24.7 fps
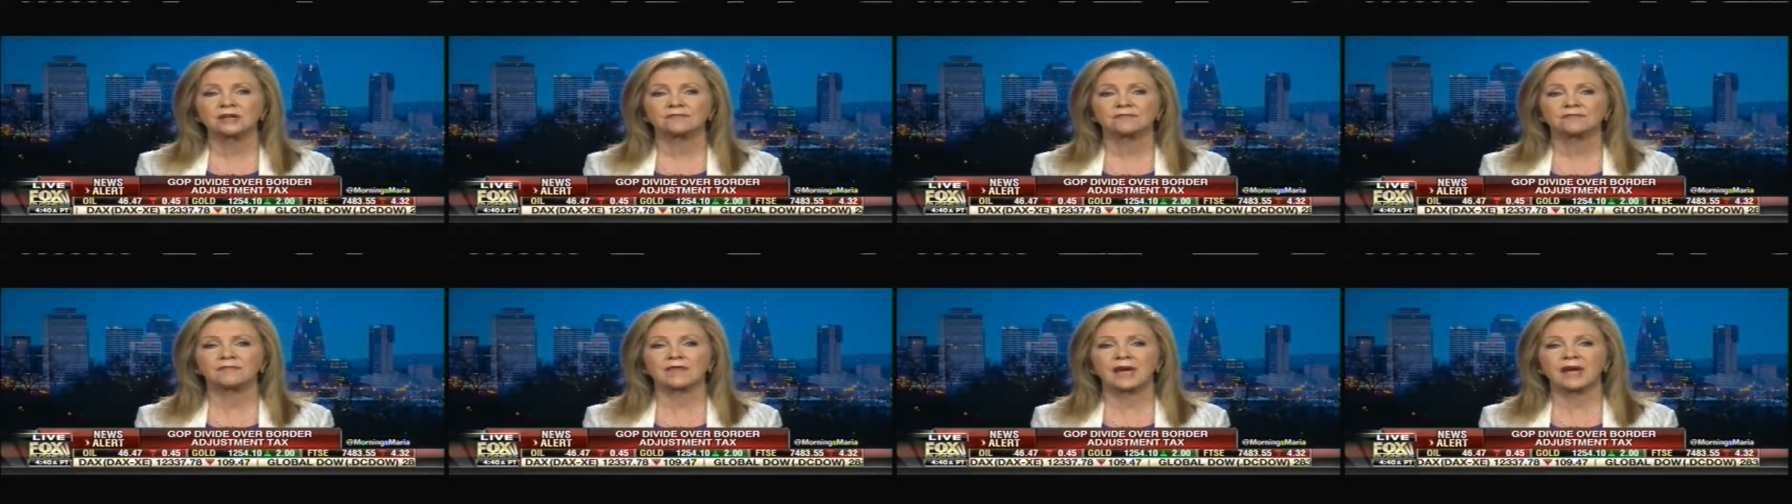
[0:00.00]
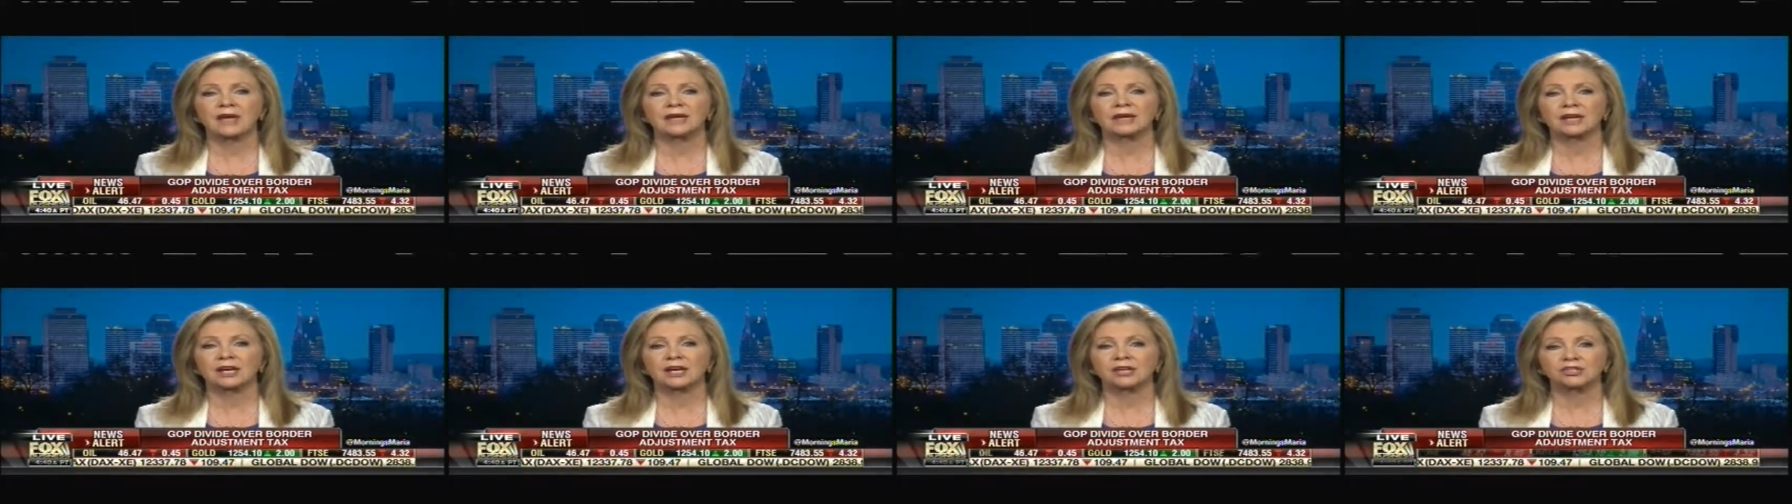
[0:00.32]

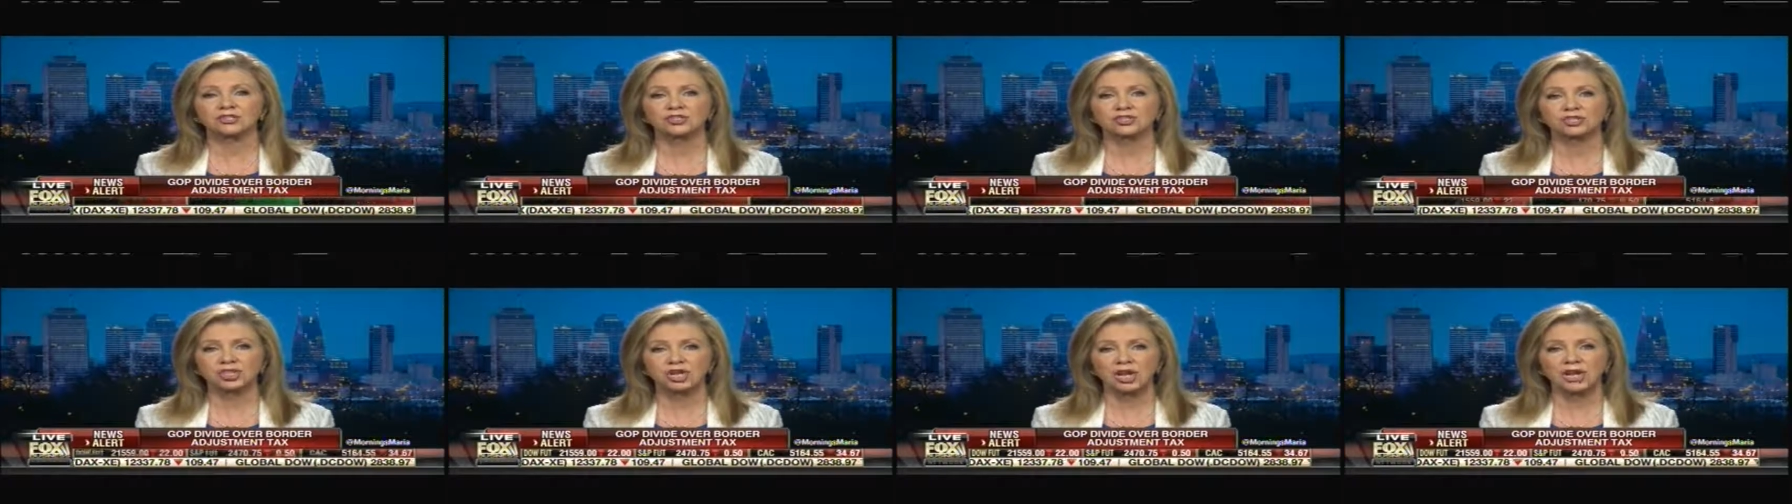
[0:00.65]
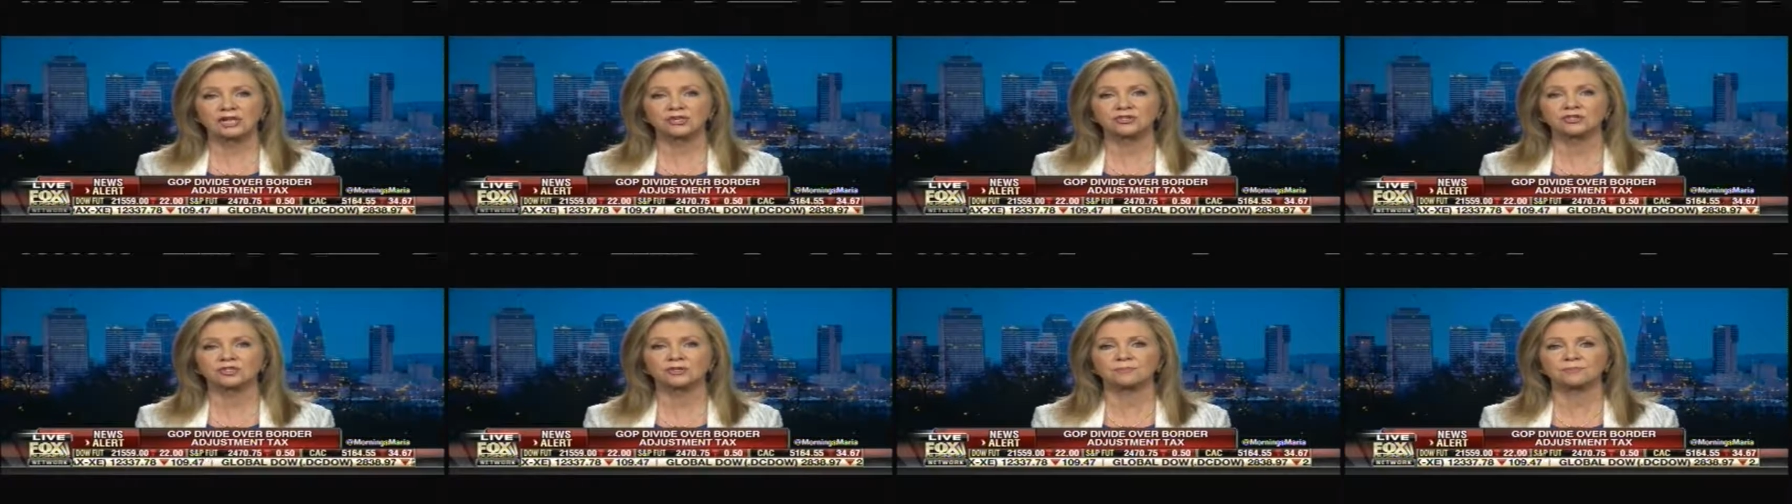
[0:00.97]
that a
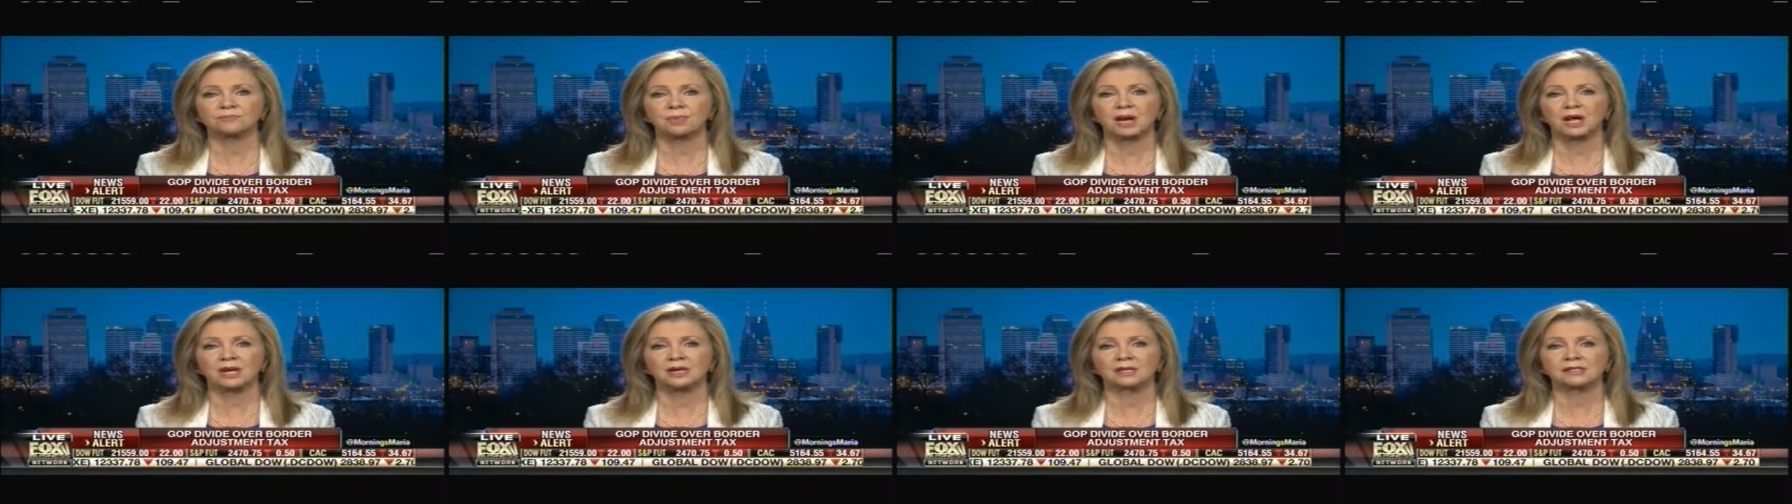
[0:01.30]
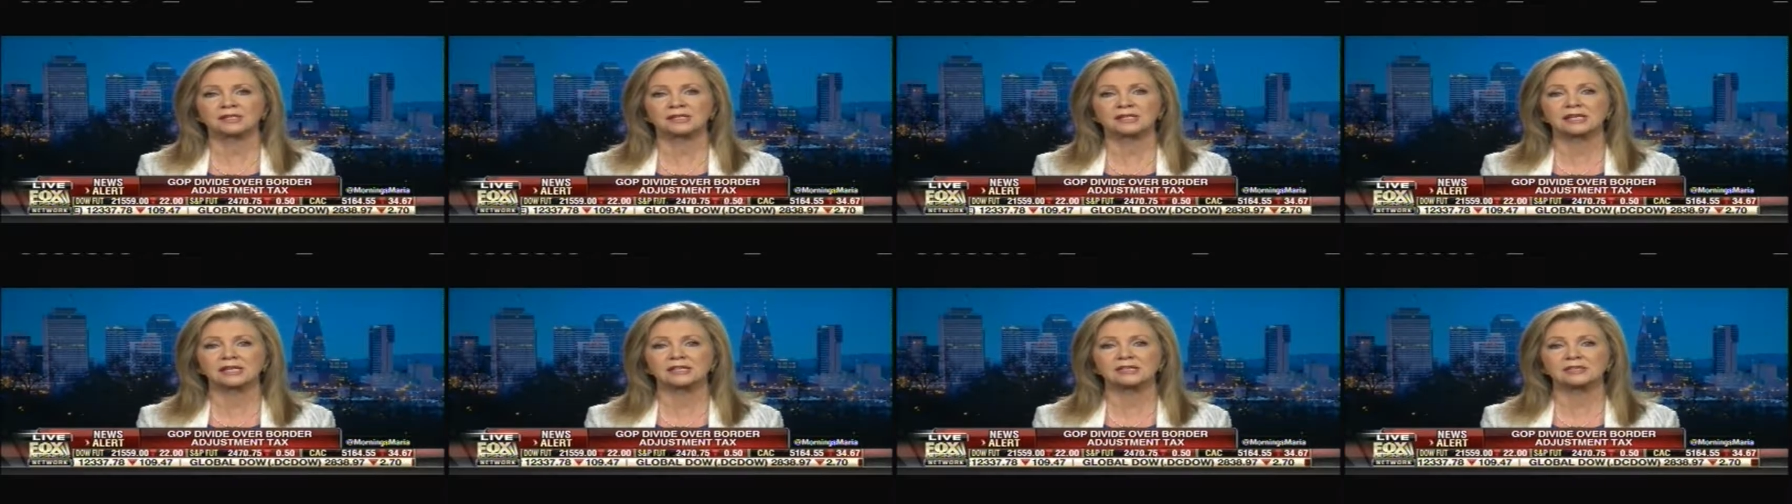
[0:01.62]
change in
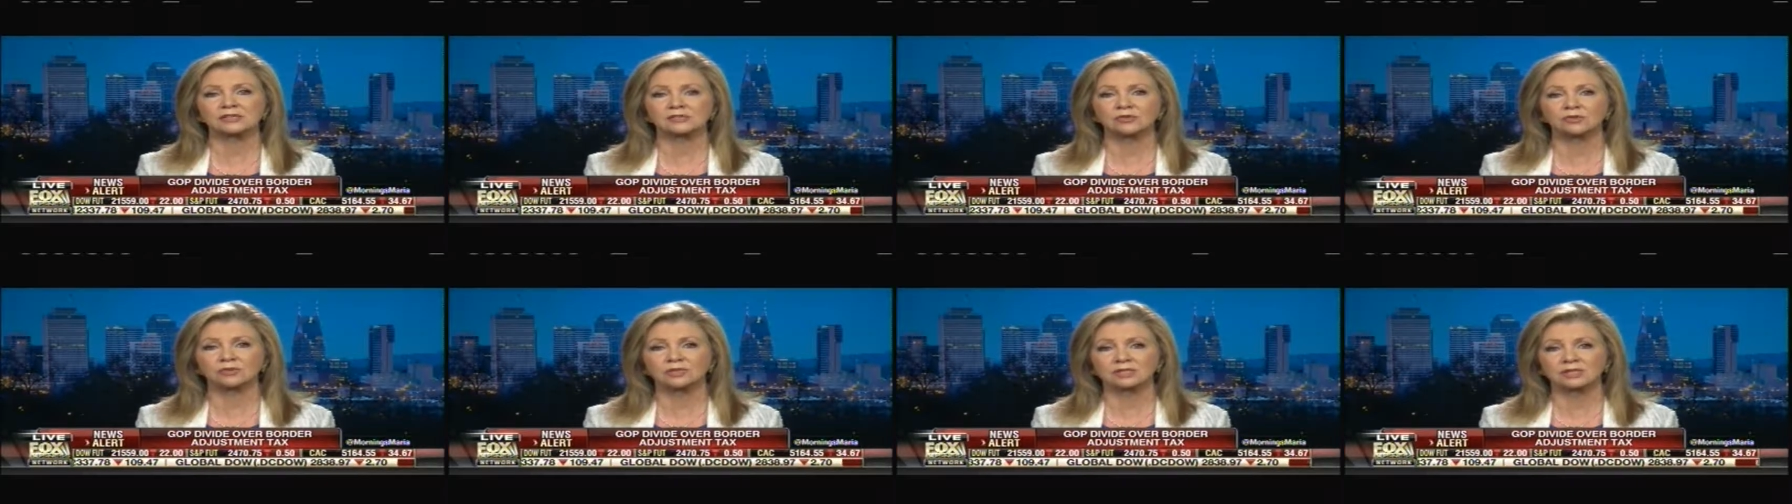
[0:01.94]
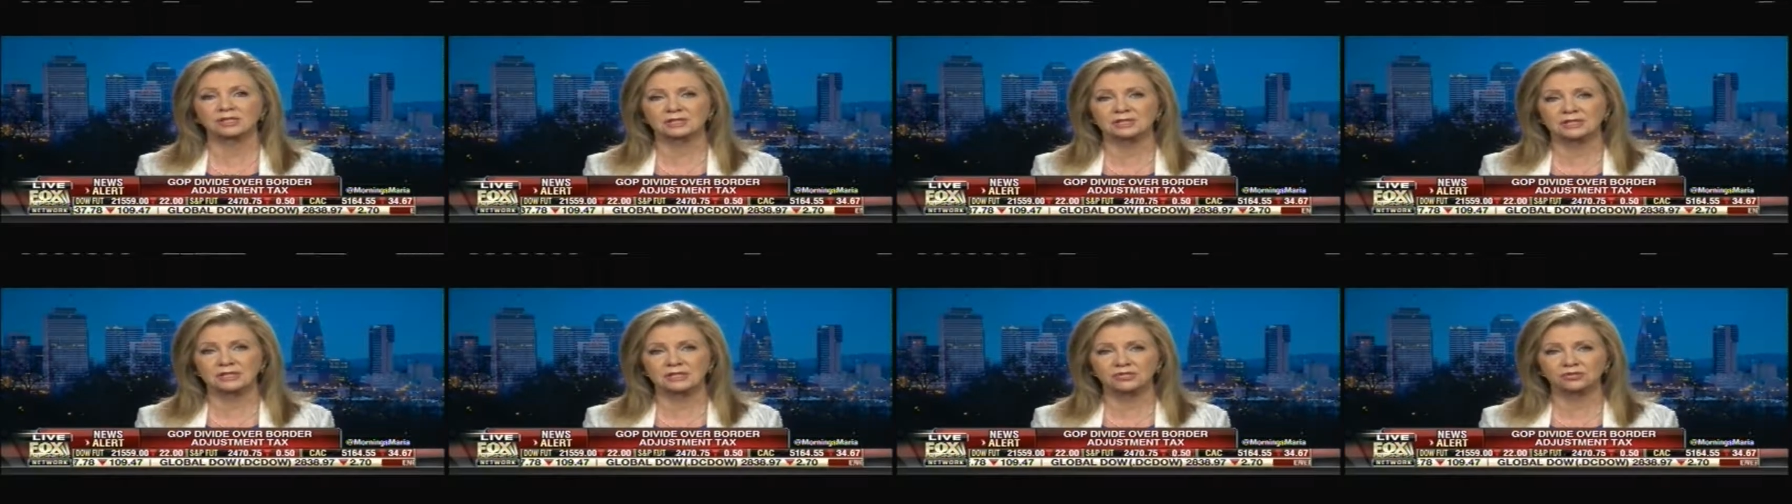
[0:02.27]
policy is going
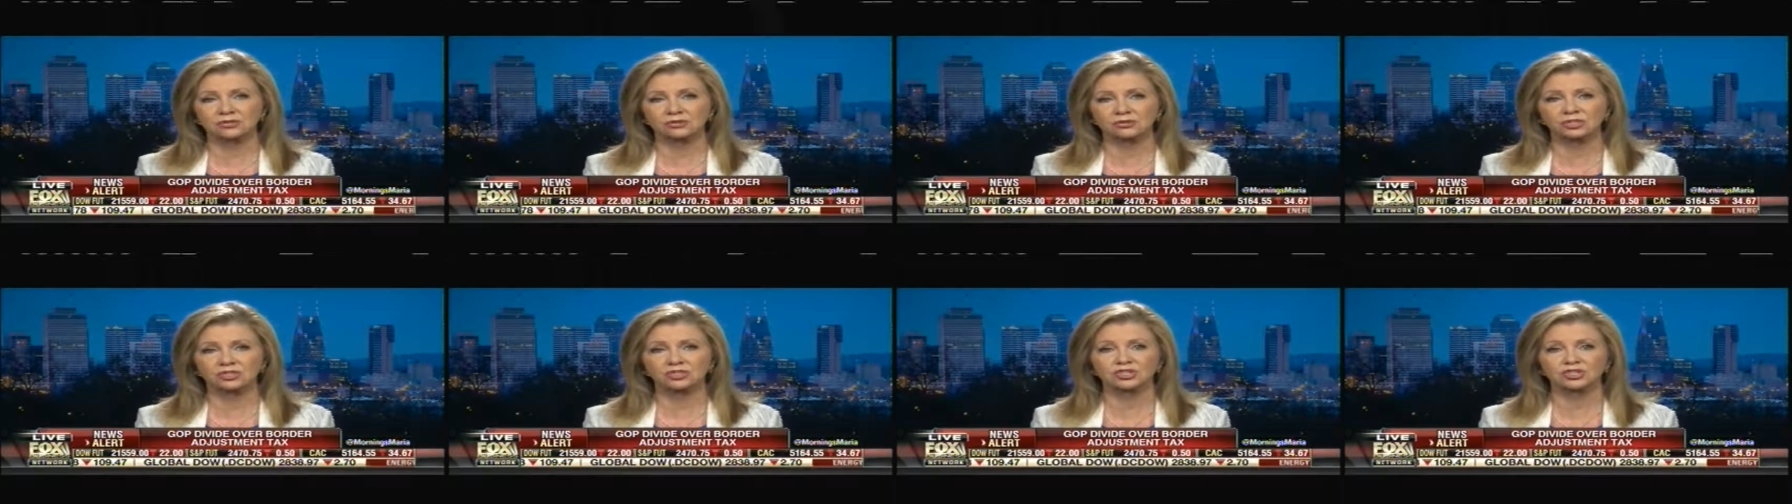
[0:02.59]
to lead to a